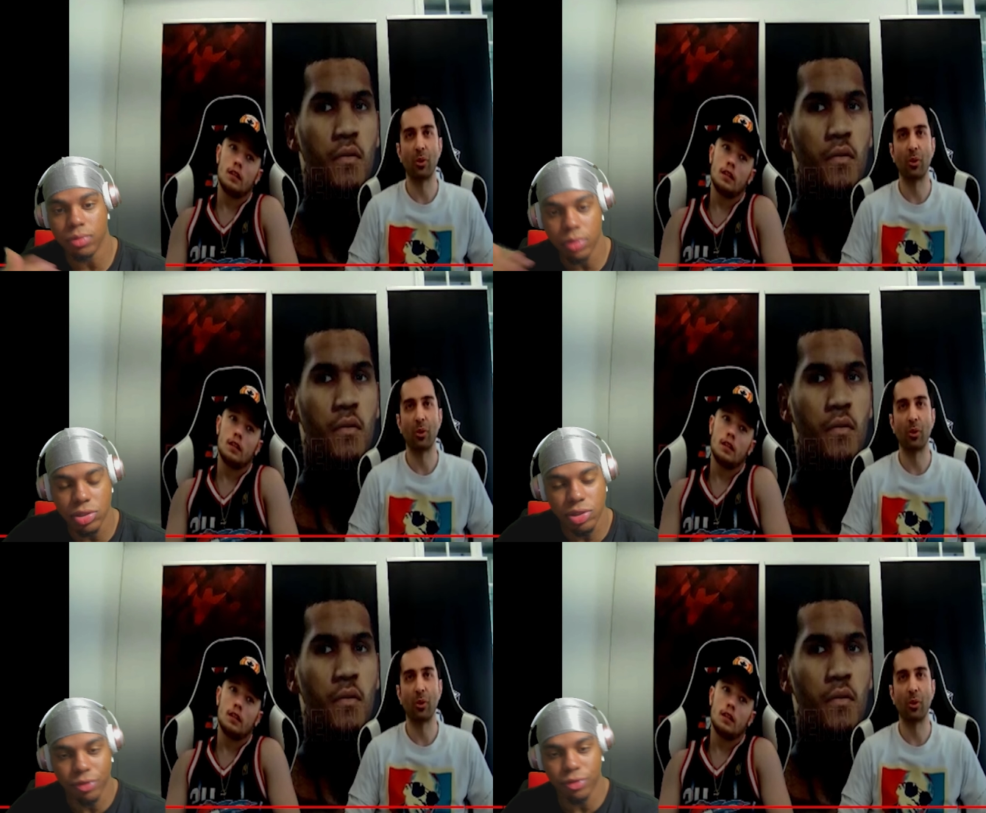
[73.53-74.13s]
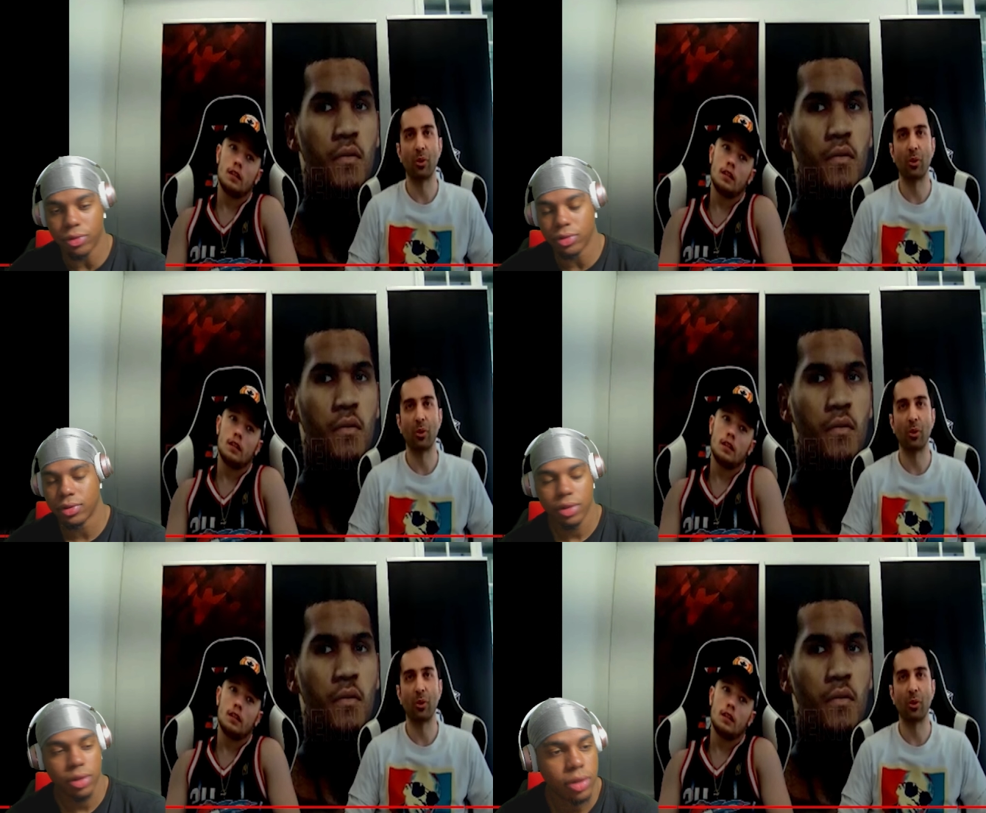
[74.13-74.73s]
Speaker 1: and so forth.
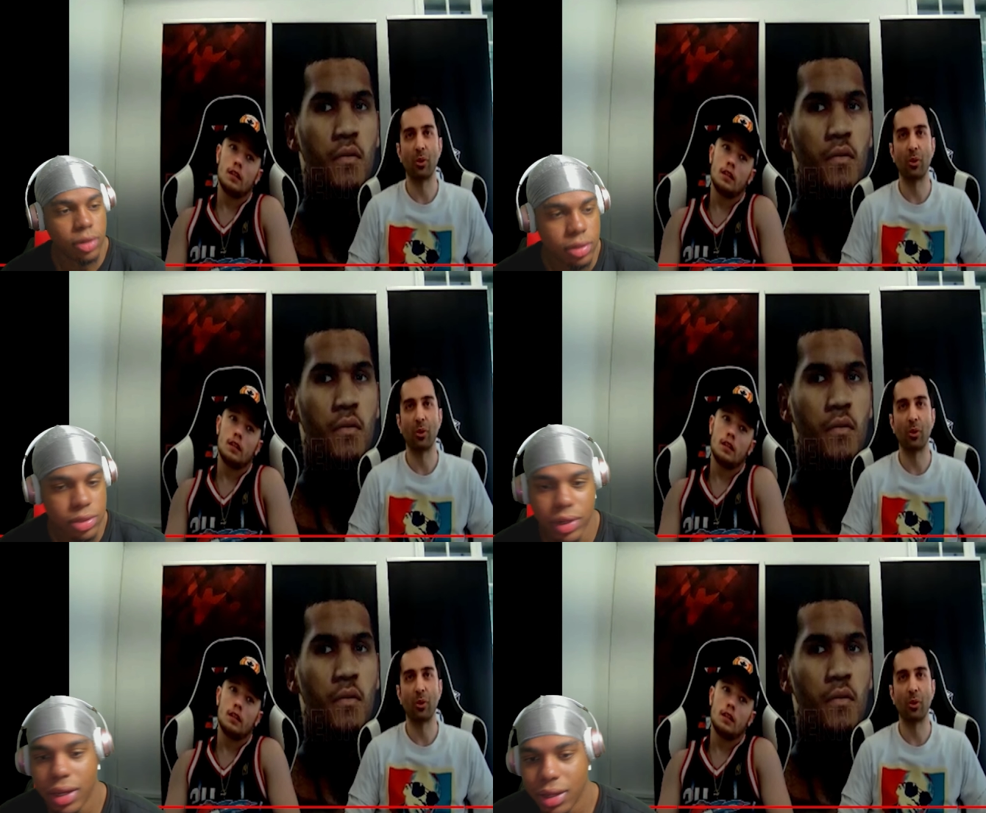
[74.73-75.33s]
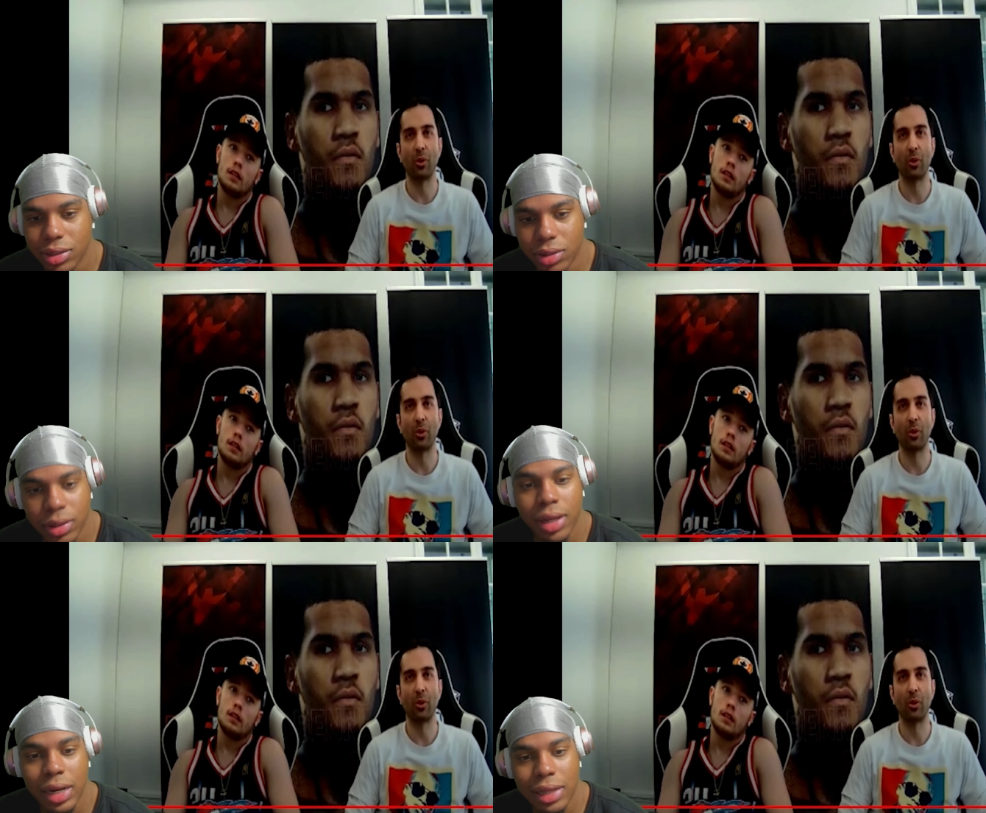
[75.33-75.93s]
So that you know
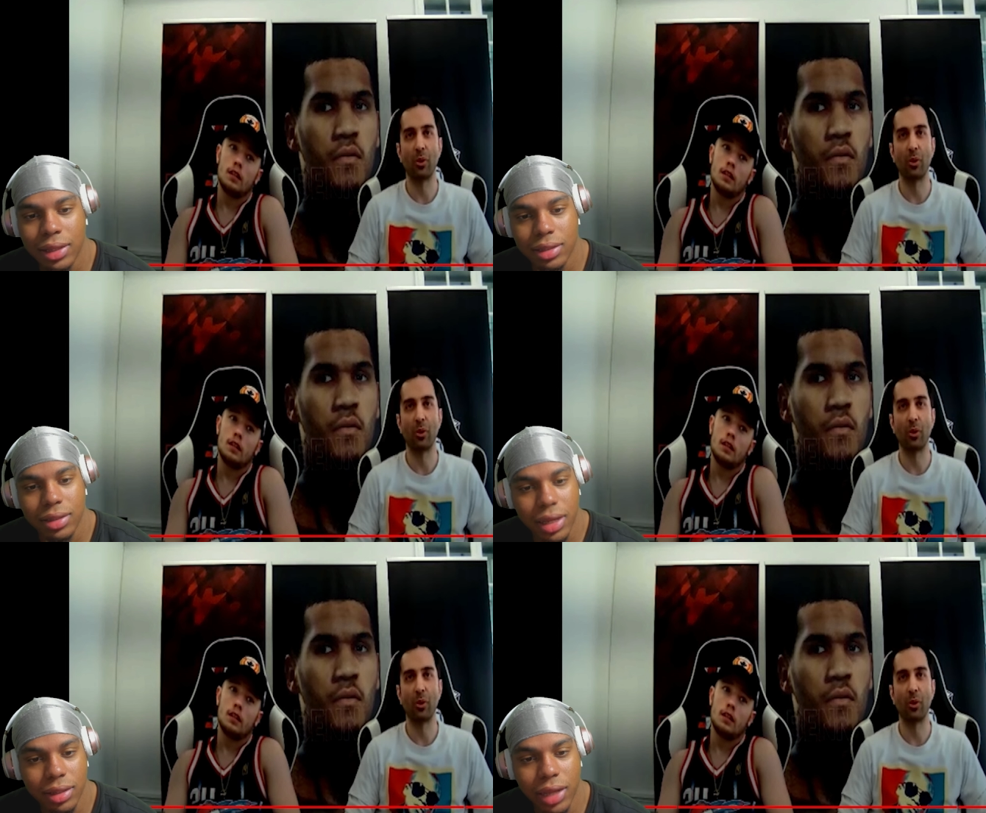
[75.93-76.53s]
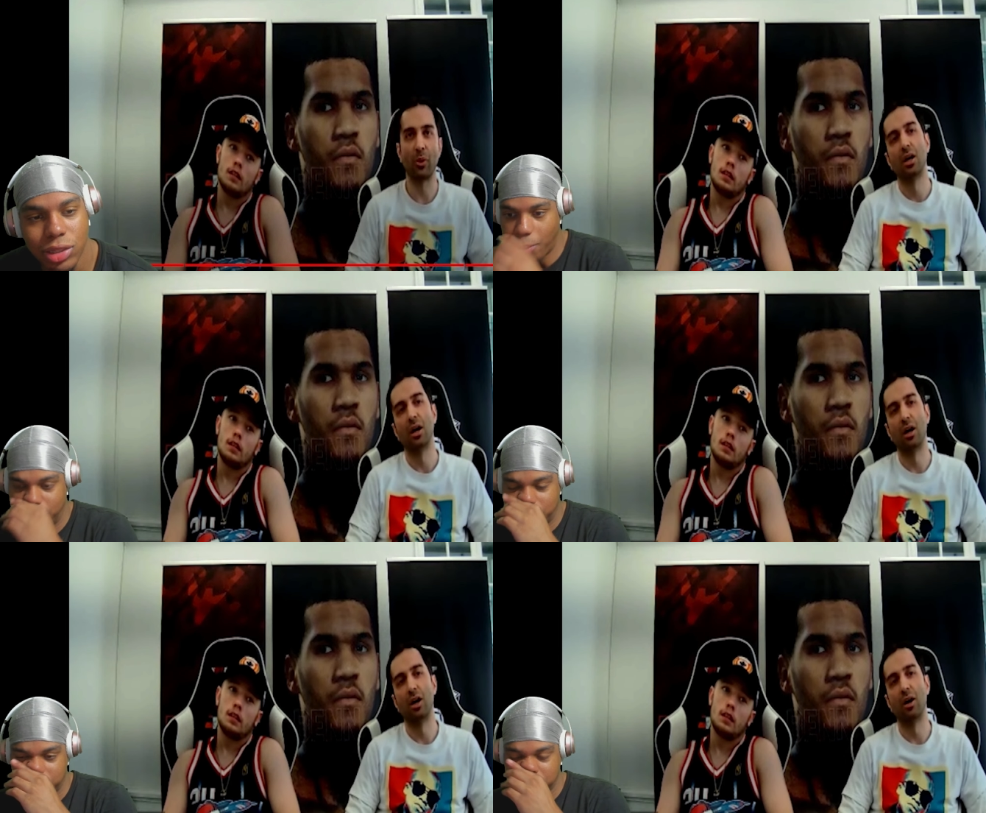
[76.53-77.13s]
that that, that that's cool.
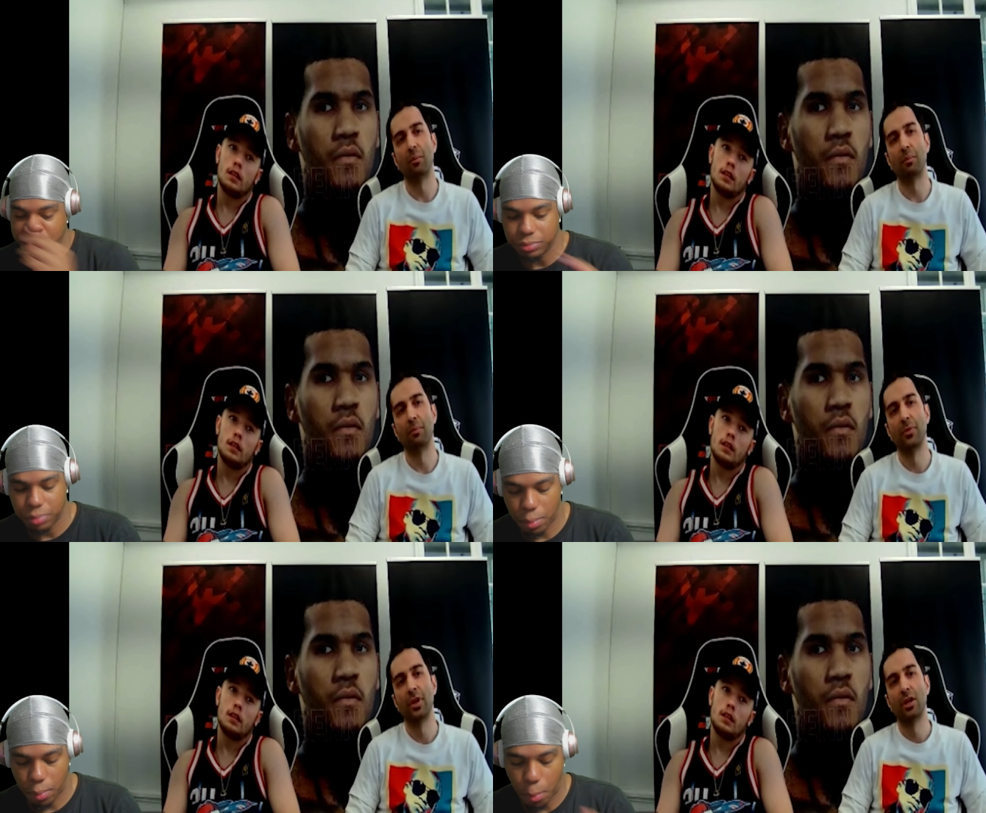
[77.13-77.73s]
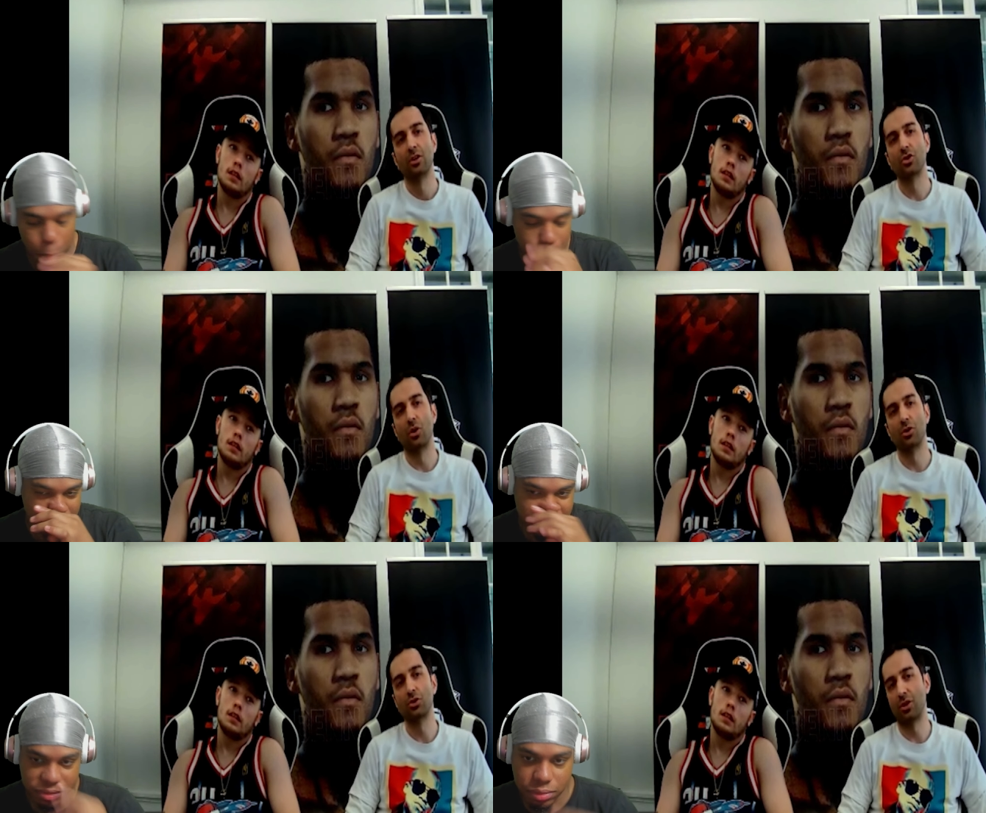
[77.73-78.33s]
Speaker 2: Um,
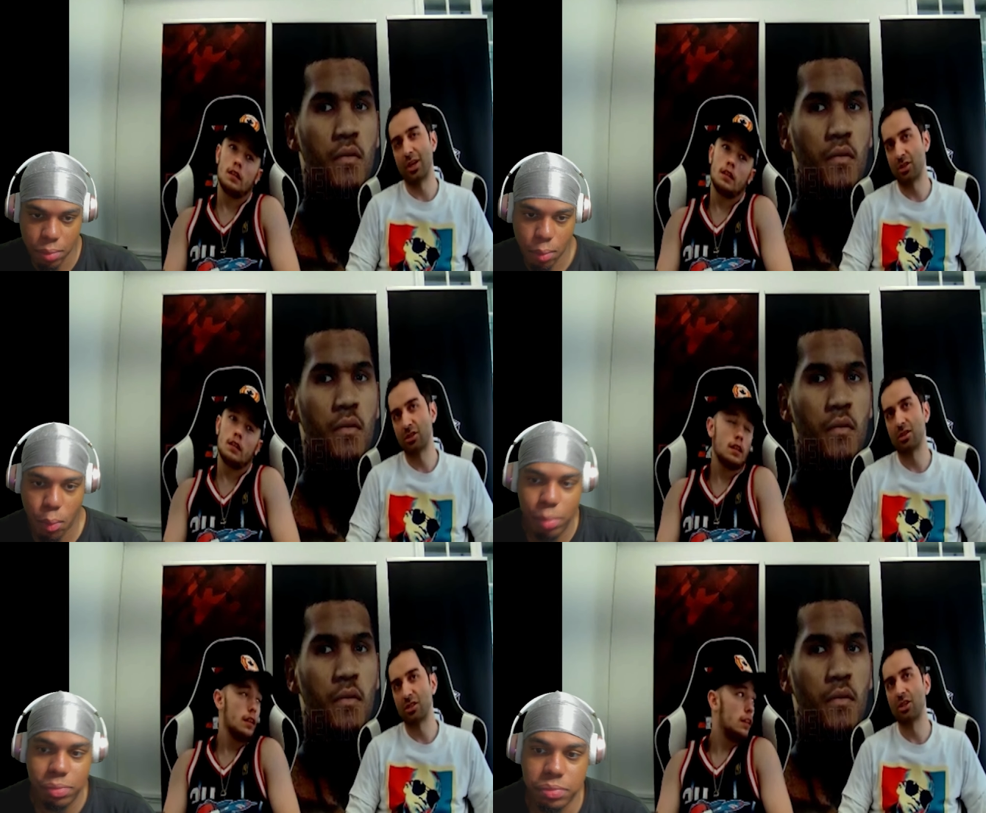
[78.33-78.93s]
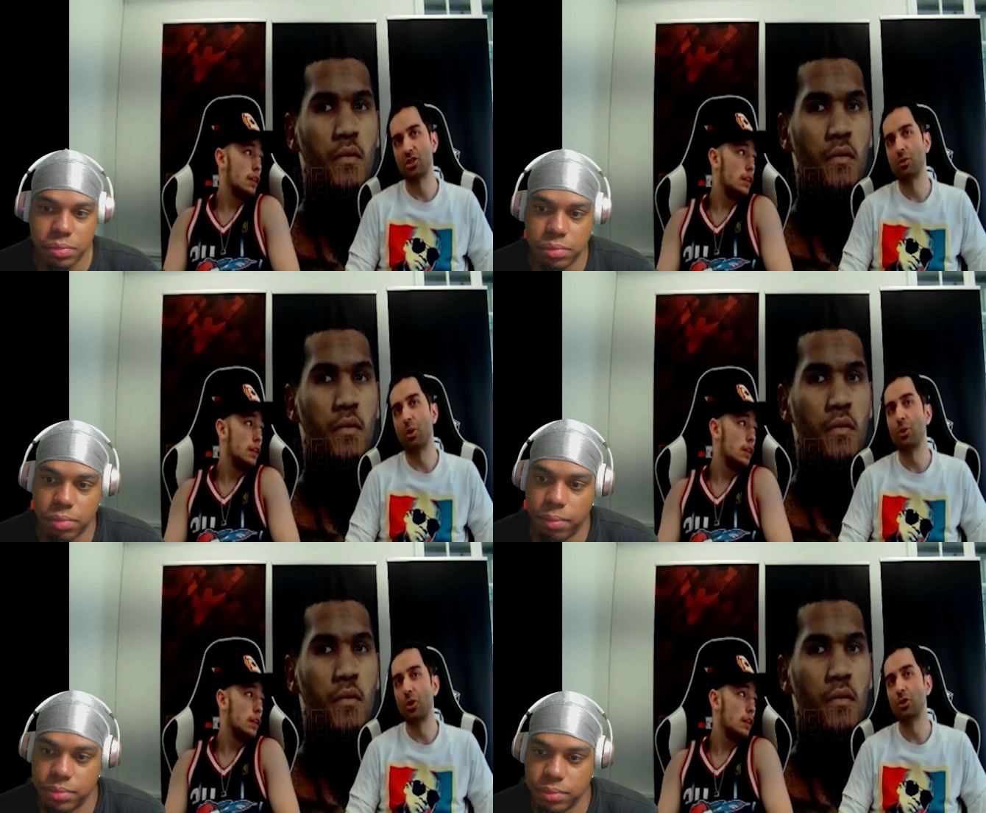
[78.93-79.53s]
so, so that's
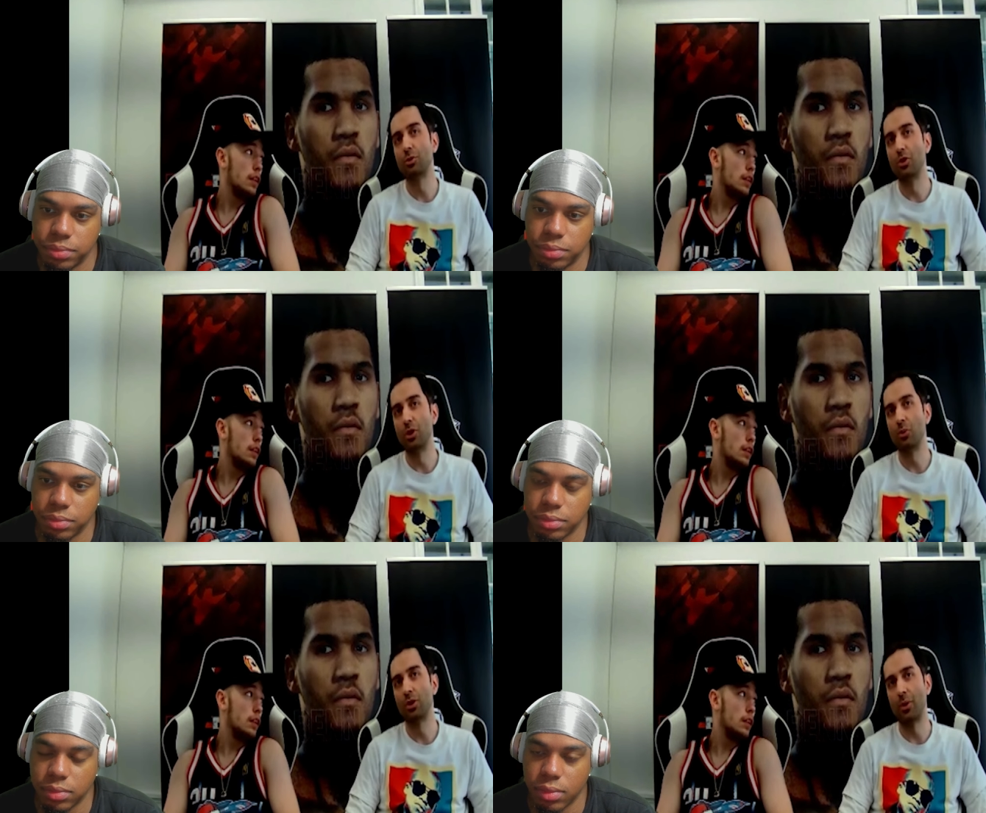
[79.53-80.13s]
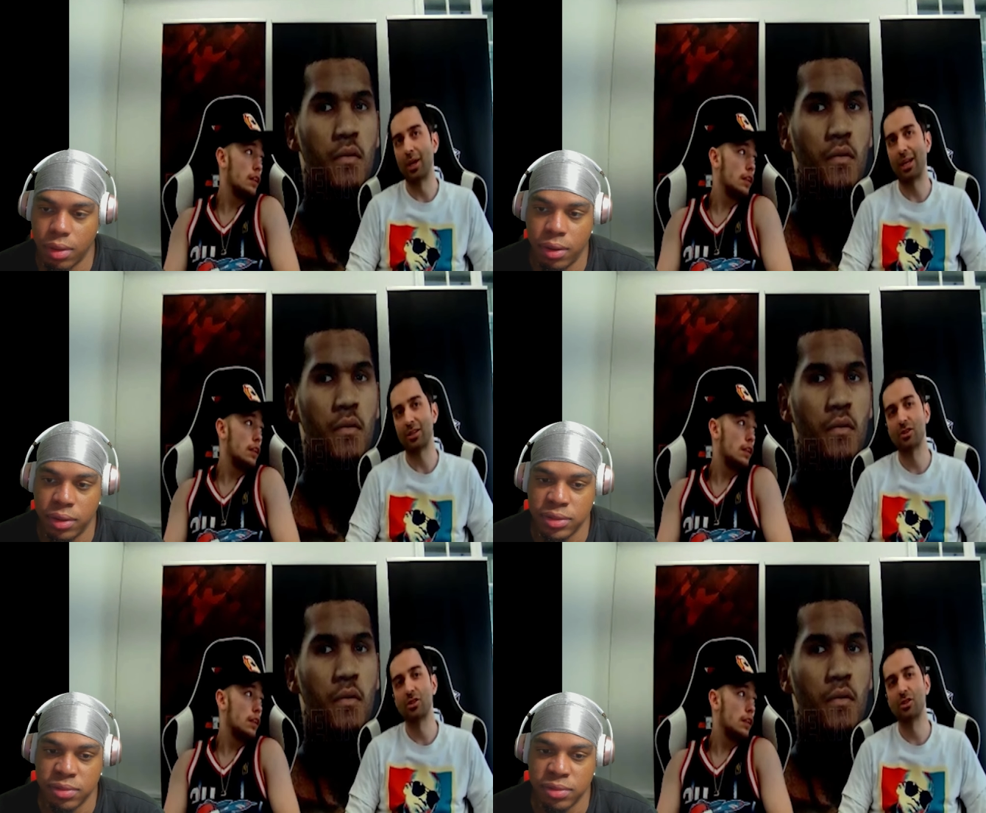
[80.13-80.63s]
essentially what we're going to be doing with the weight